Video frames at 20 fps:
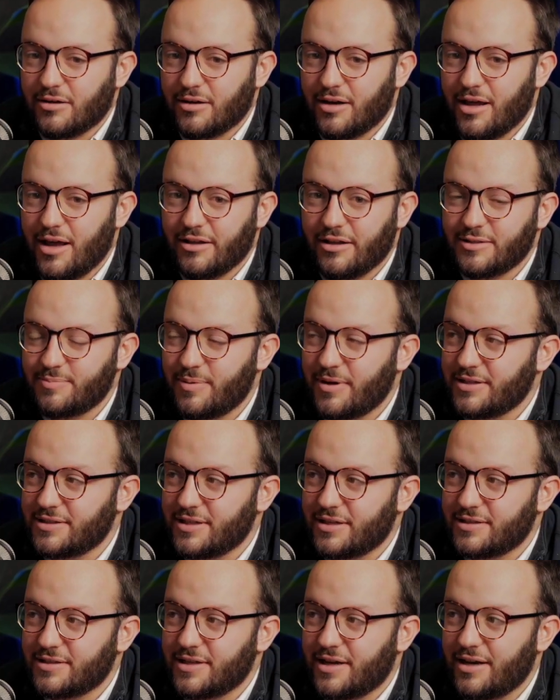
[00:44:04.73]
headspace
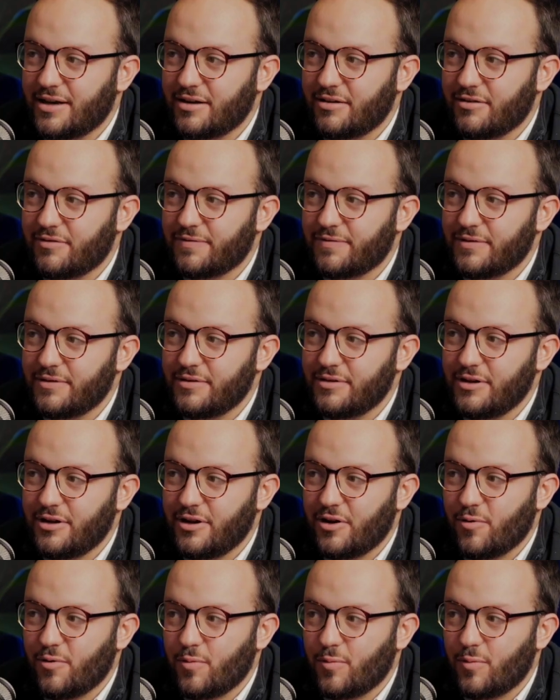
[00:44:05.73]
outside of
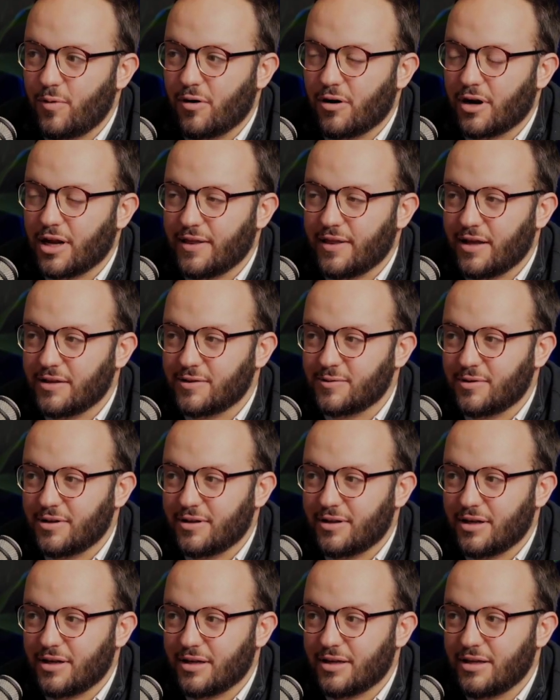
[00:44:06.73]
work and that sort of
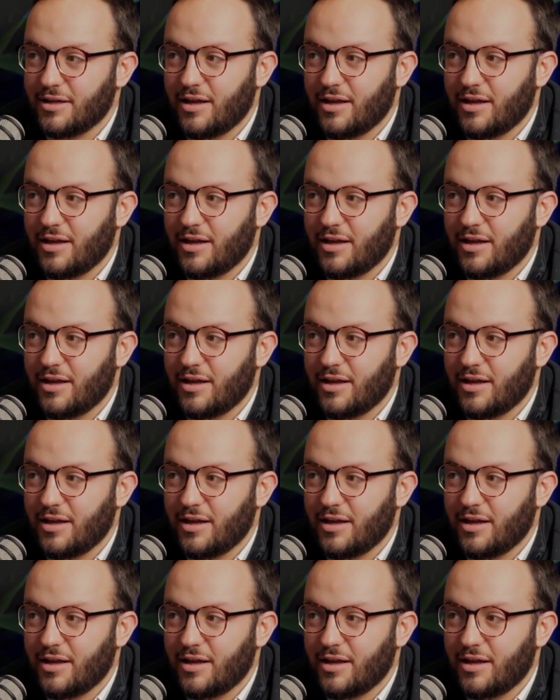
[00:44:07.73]
thing.